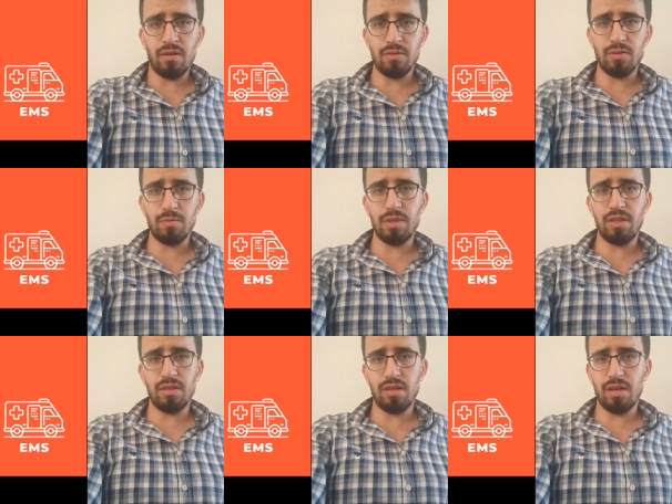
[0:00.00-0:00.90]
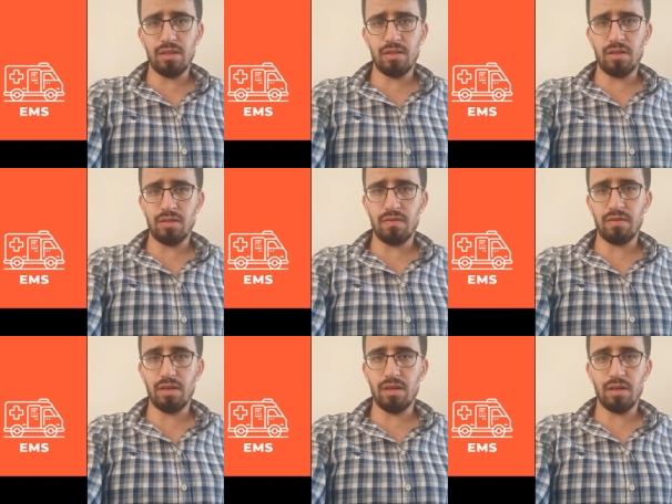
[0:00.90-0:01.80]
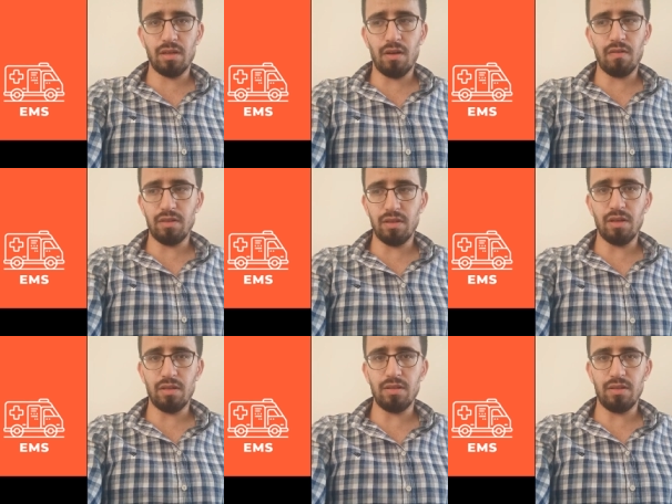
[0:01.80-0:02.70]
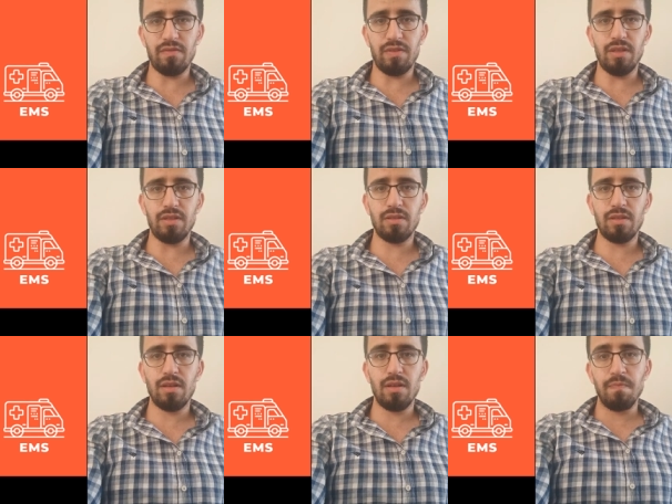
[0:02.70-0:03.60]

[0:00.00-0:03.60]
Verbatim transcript: also being delayed because of the COVID-19 fears.